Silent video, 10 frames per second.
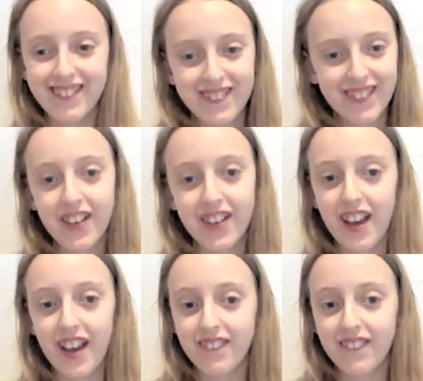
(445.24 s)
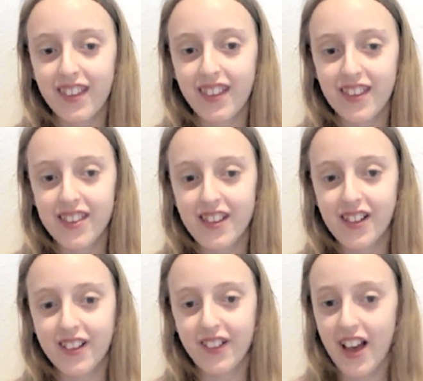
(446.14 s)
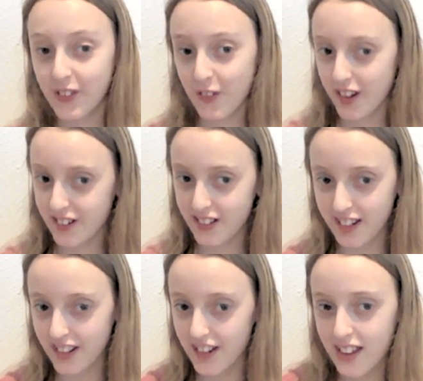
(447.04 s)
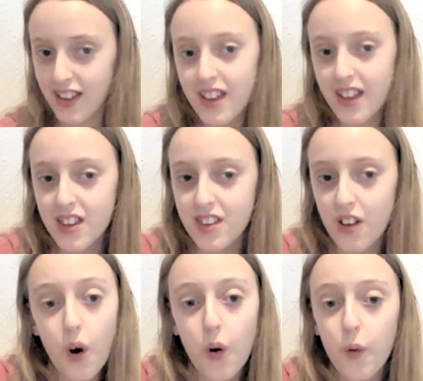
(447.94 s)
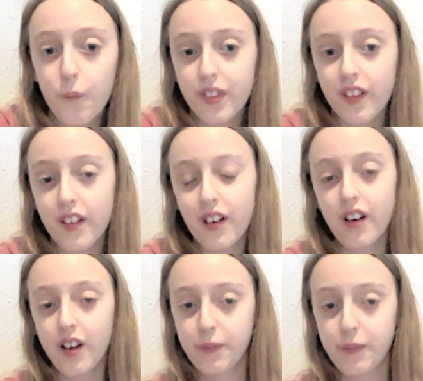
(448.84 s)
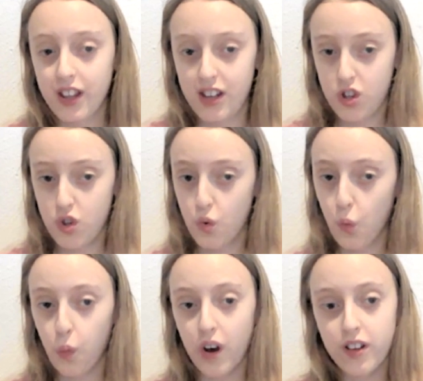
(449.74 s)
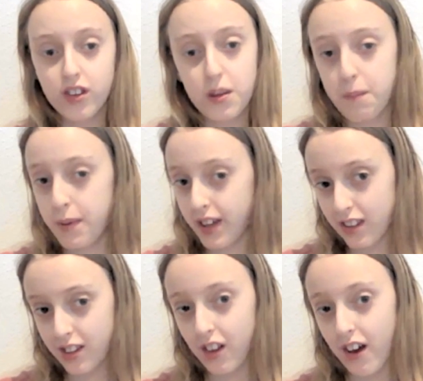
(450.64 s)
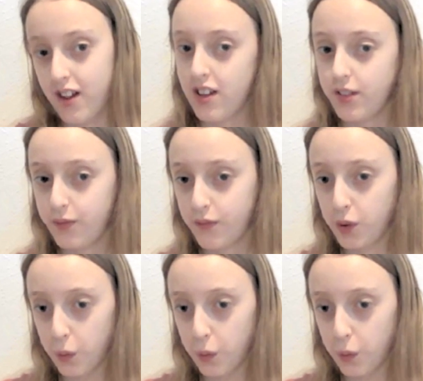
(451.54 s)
Okay. This is the last question. So it is, what's the biggest lie you've told?